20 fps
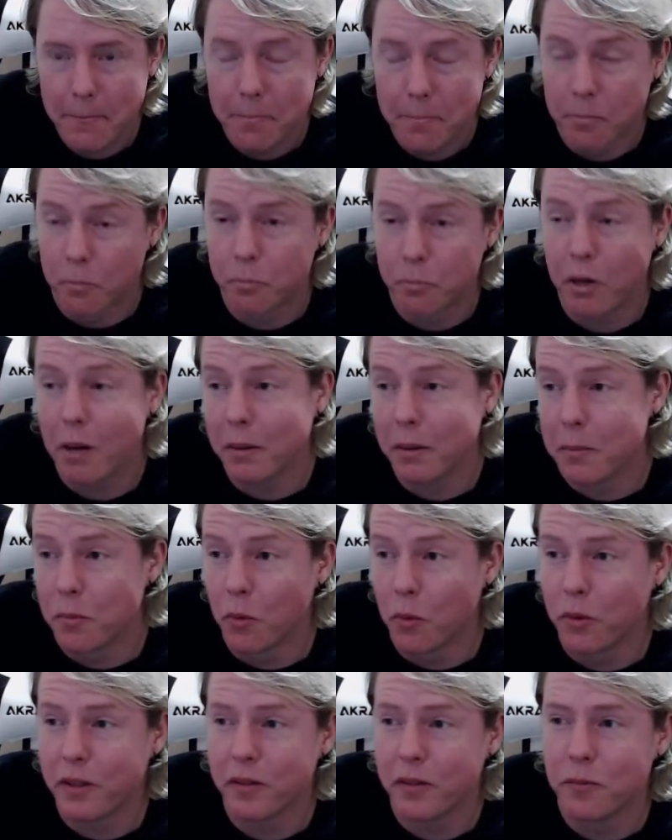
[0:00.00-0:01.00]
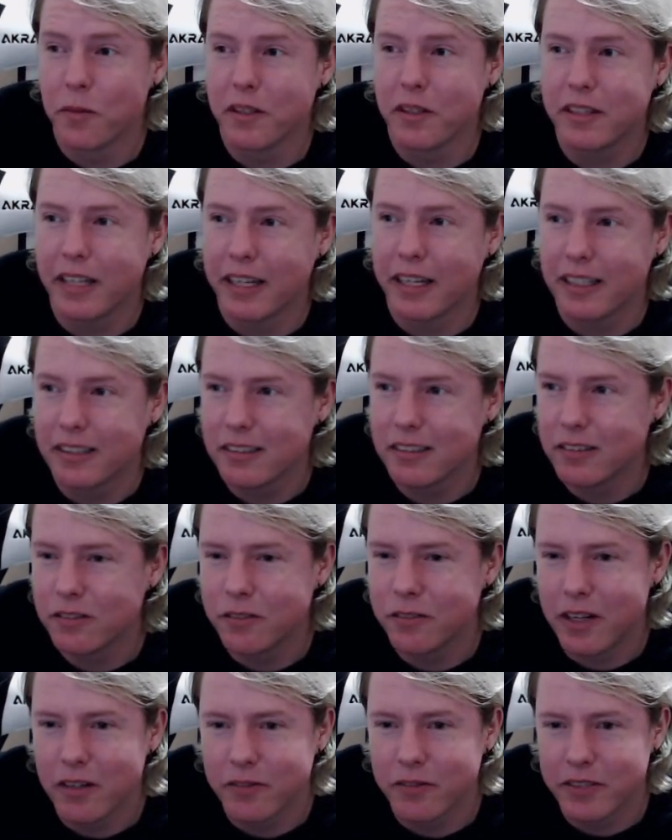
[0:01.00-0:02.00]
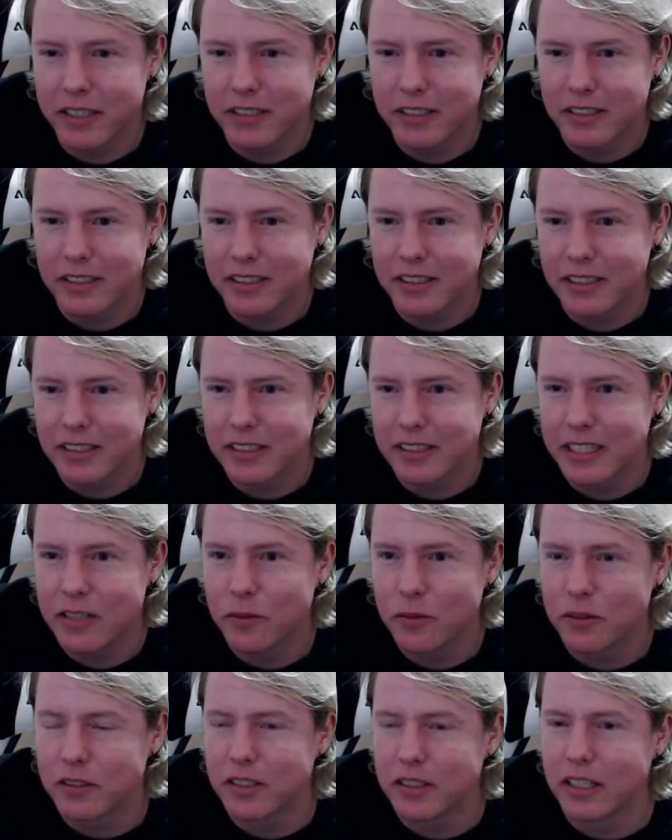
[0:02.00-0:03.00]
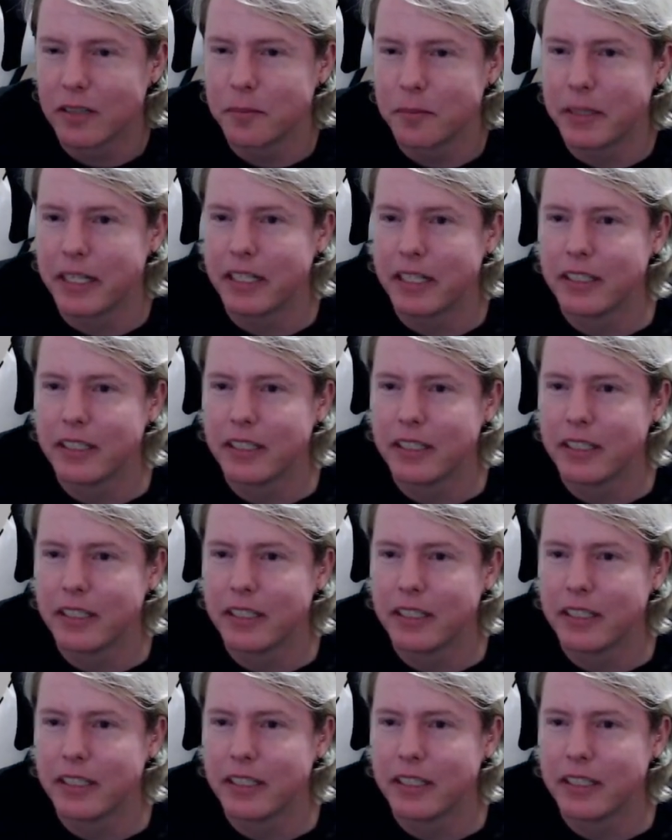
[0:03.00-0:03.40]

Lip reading: Probably more than what that Final Fantasy 16 was going to be.